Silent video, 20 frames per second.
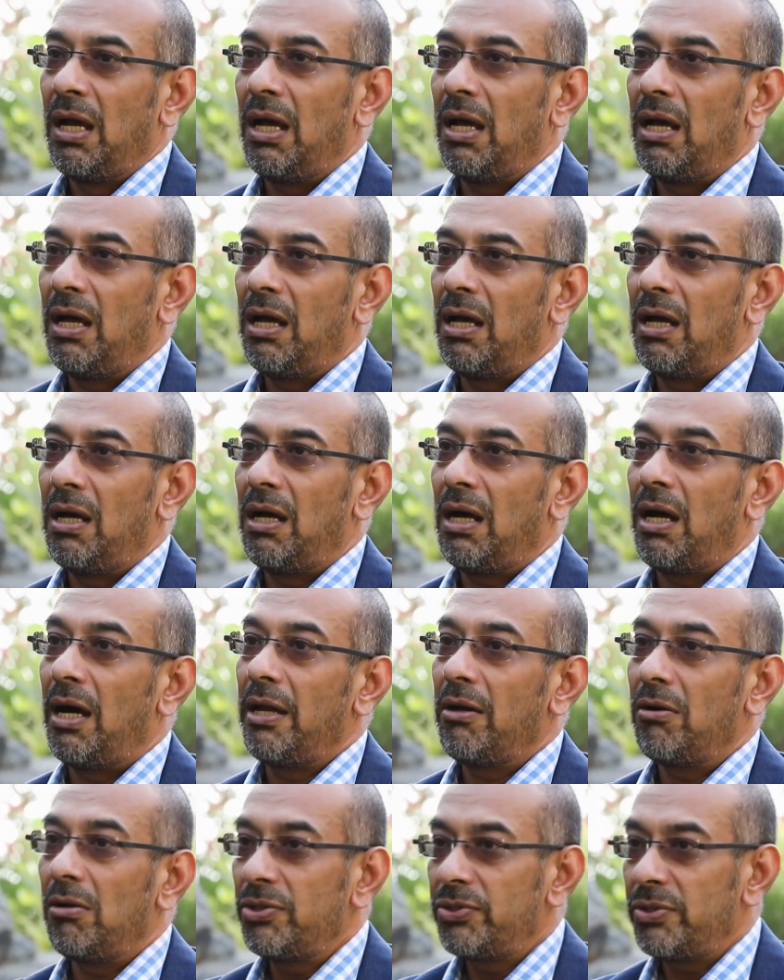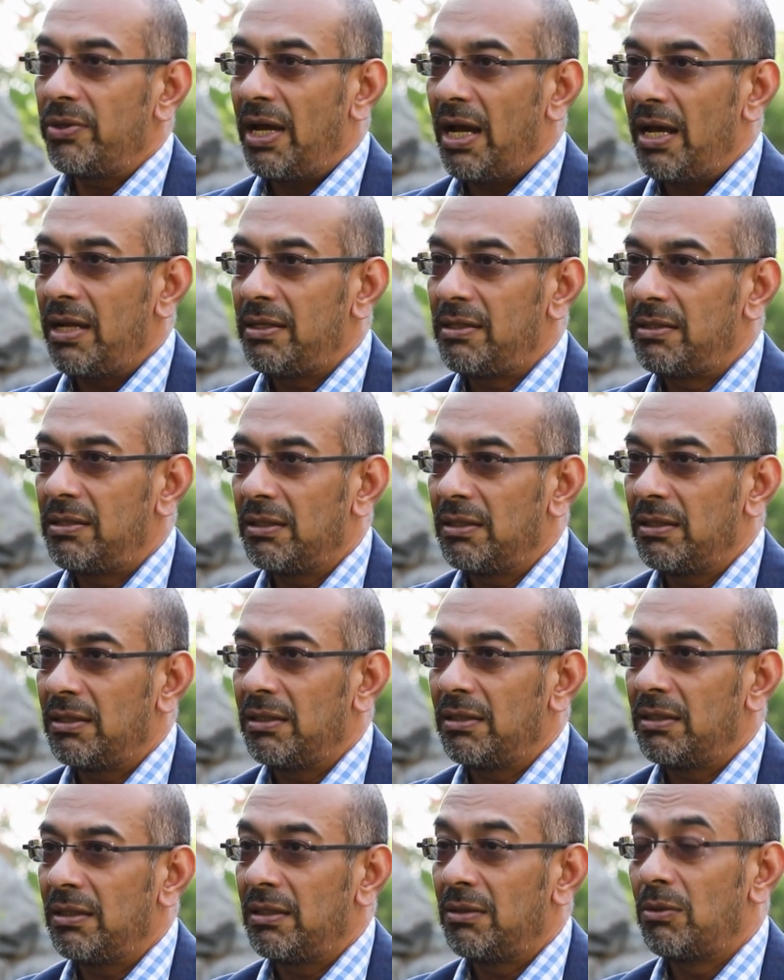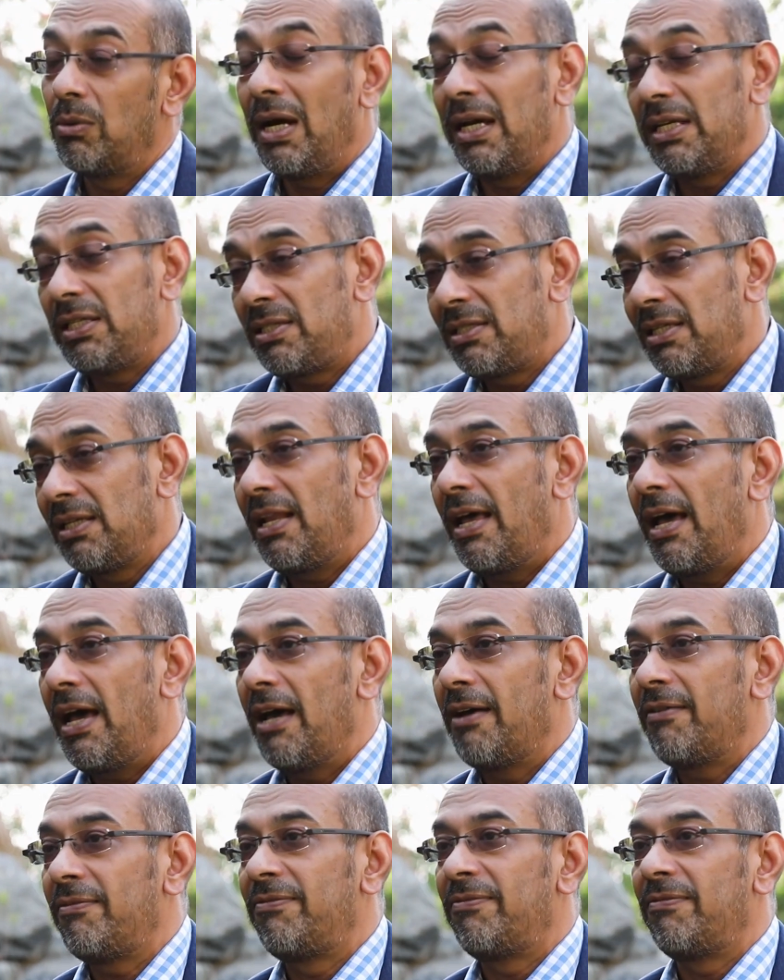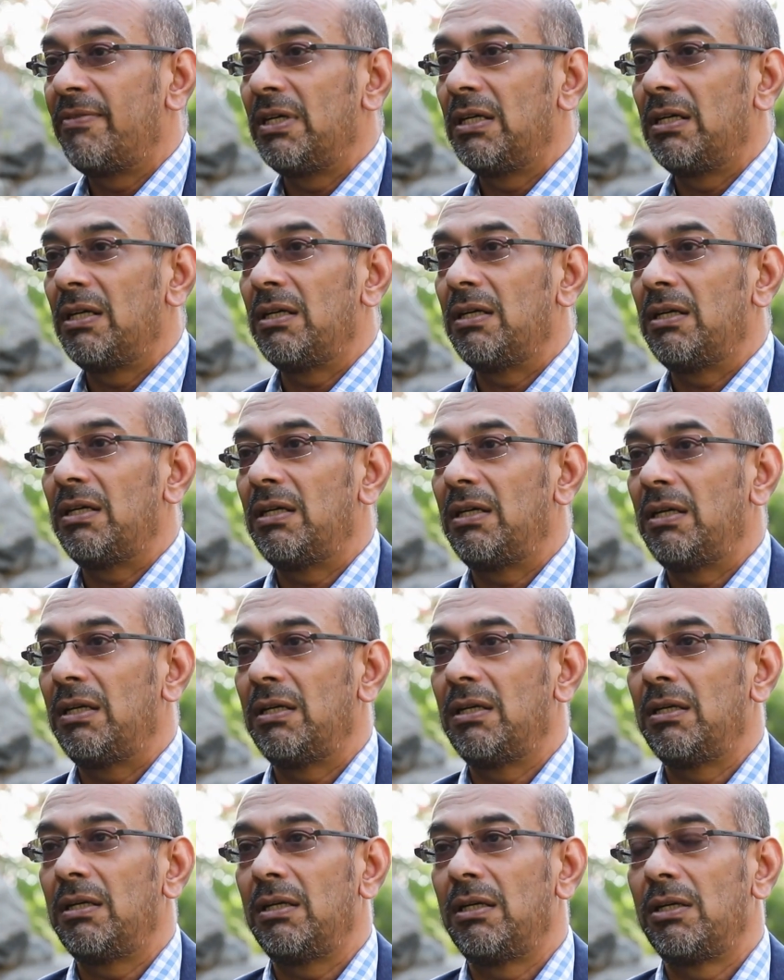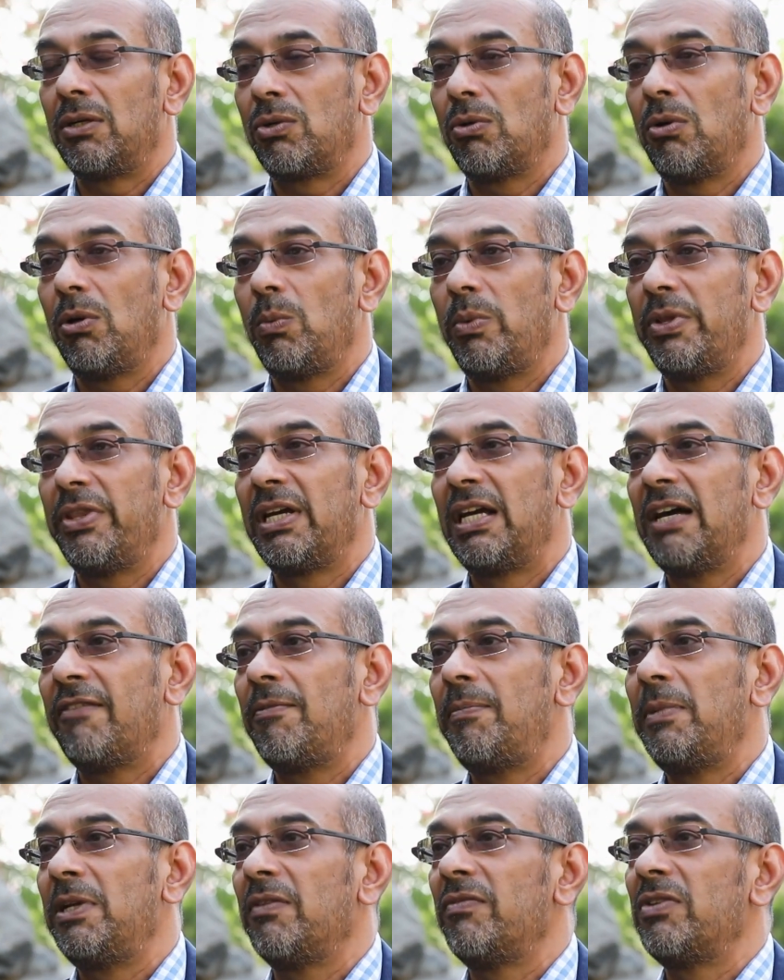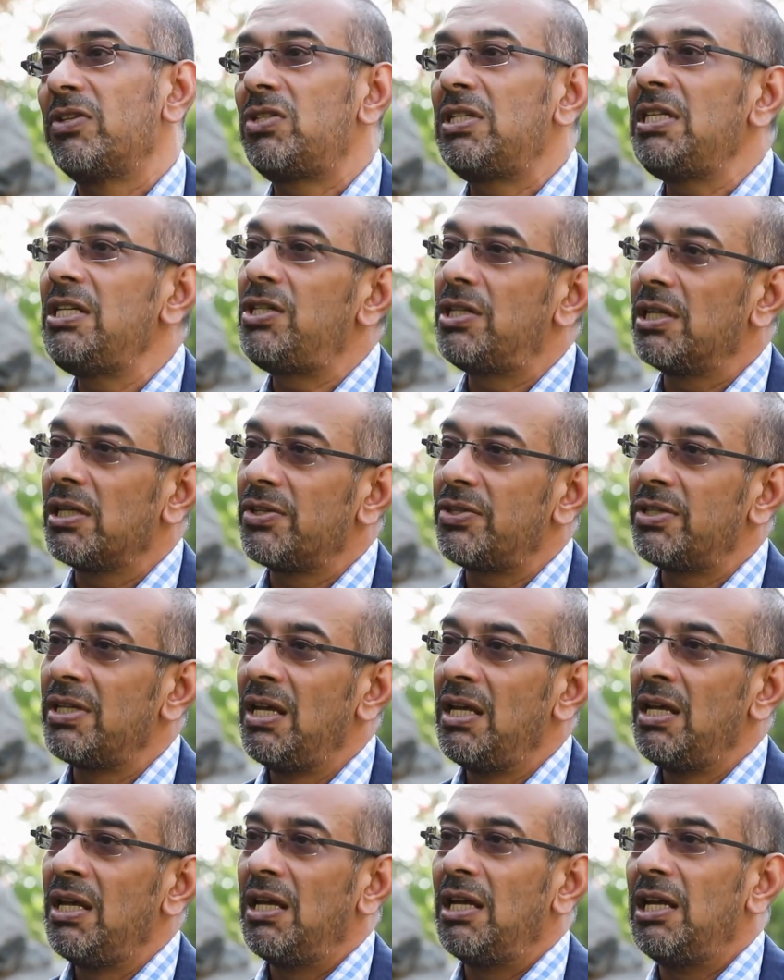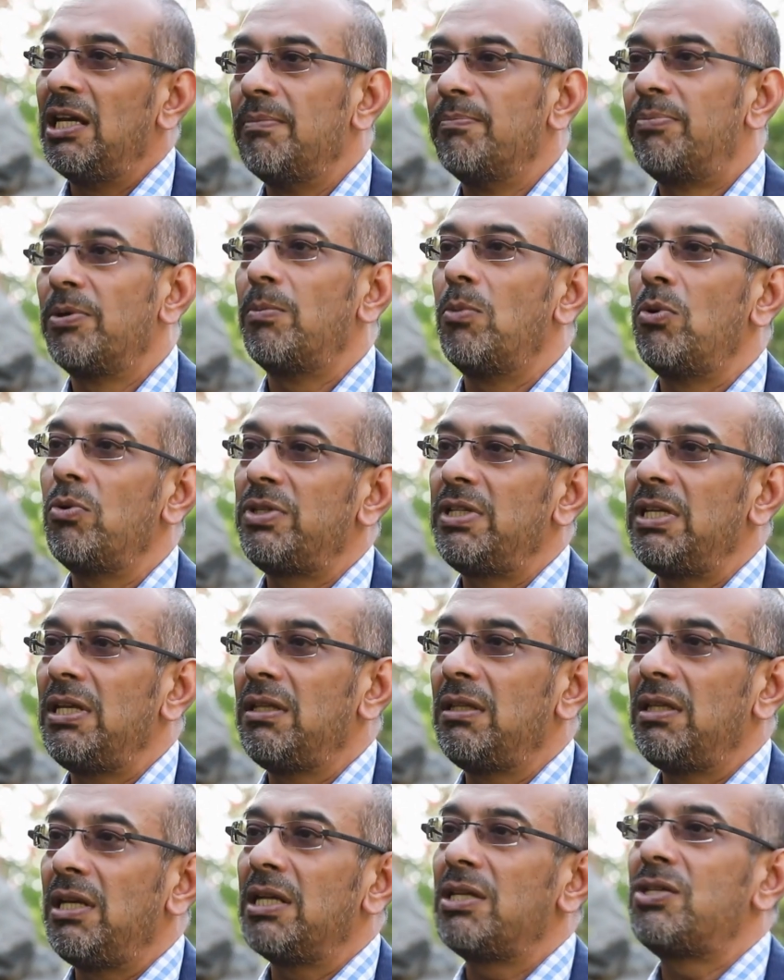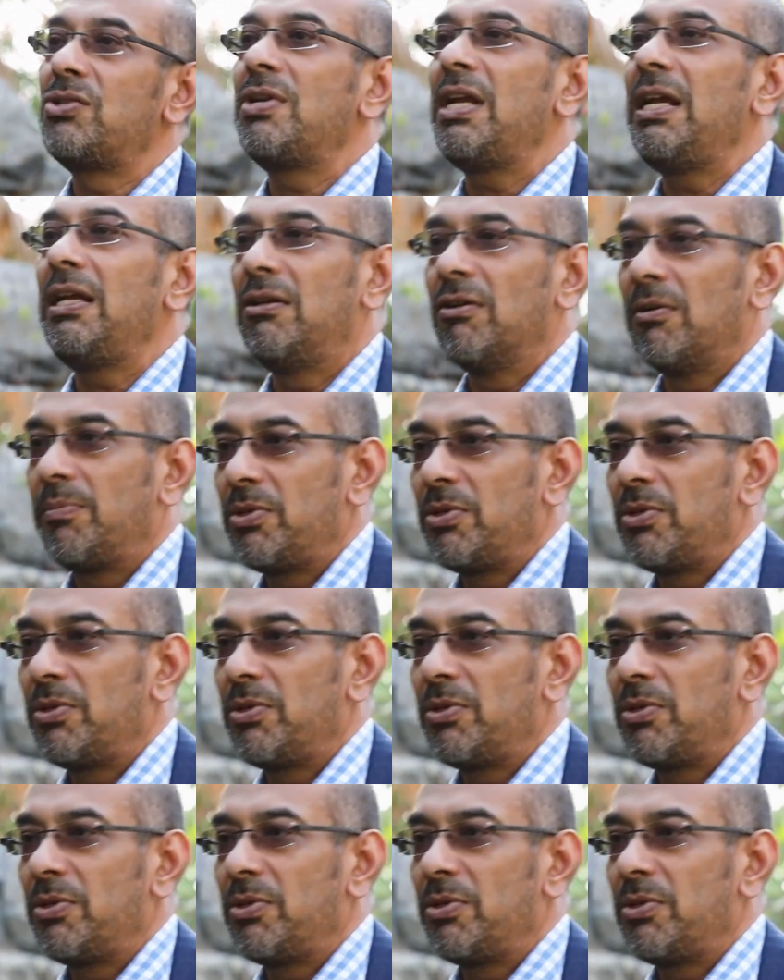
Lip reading: I also had, or I still have, a role with the government of the Seychelles in promoting their trade